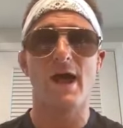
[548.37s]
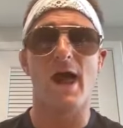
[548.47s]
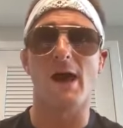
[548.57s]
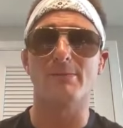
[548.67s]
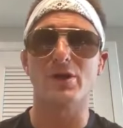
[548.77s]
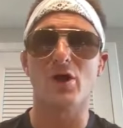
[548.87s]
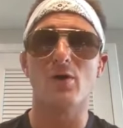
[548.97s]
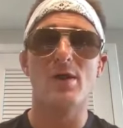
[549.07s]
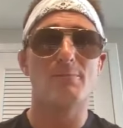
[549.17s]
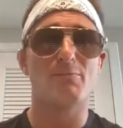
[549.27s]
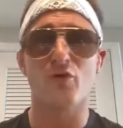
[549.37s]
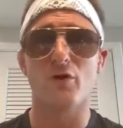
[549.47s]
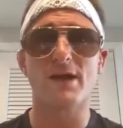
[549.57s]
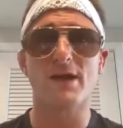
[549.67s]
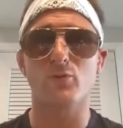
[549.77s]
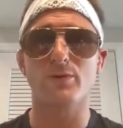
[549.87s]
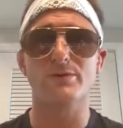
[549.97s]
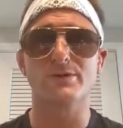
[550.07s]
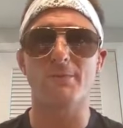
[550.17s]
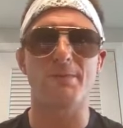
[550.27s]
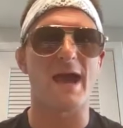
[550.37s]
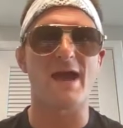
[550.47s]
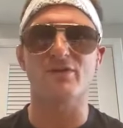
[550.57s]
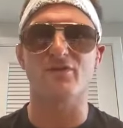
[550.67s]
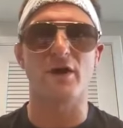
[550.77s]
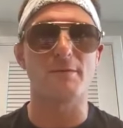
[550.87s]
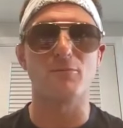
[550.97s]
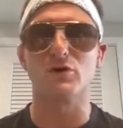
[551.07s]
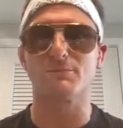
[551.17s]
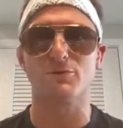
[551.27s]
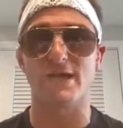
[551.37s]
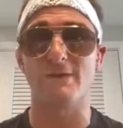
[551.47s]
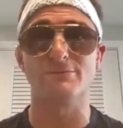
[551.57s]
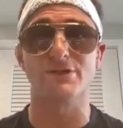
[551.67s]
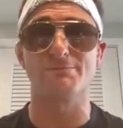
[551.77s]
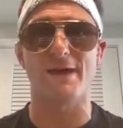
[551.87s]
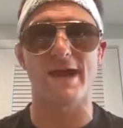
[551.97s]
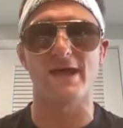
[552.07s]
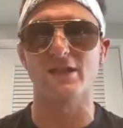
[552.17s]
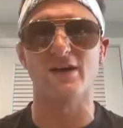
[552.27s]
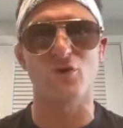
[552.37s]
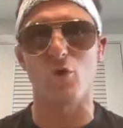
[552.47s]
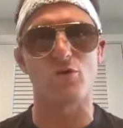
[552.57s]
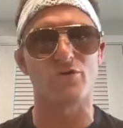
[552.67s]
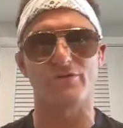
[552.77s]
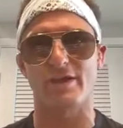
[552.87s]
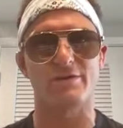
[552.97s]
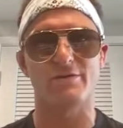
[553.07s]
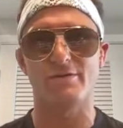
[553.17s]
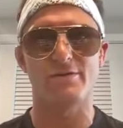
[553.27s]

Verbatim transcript: Um, you know, before my career is up, I have to fight multiple times in Japan. I love going over there.